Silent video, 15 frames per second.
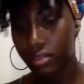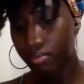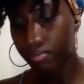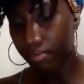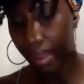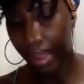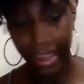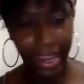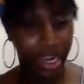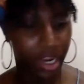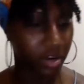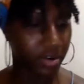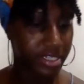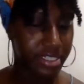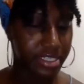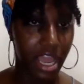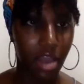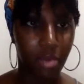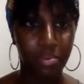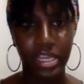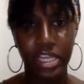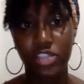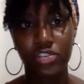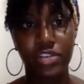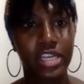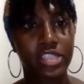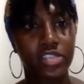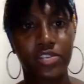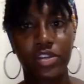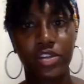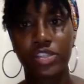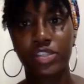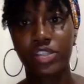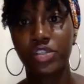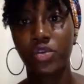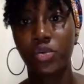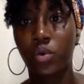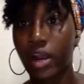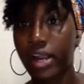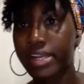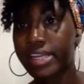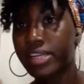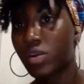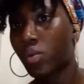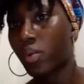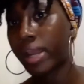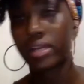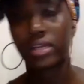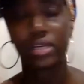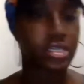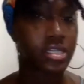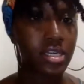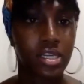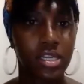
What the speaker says: My anger is now being transferred onto you, or I need a way to,